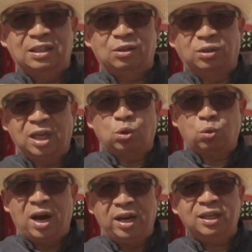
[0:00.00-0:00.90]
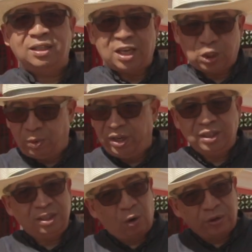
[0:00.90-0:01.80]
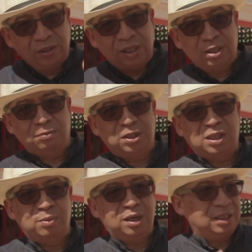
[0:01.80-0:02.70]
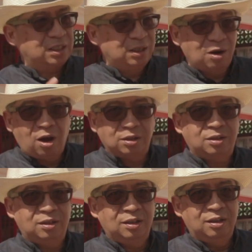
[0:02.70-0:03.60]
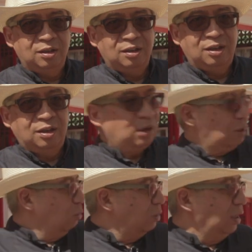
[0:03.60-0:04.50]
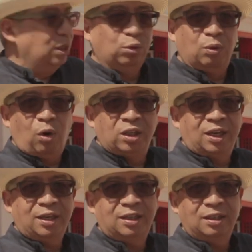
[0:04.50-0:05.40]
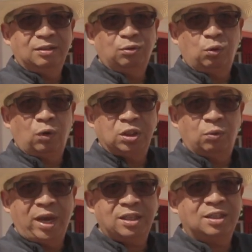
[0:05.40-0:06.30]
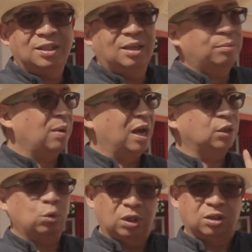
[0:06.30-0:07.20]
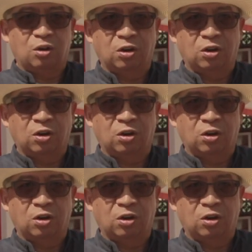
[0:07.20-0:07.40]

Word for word: So that's why it explained the orientation of this temple is not looking into the water towards the west, but is towards the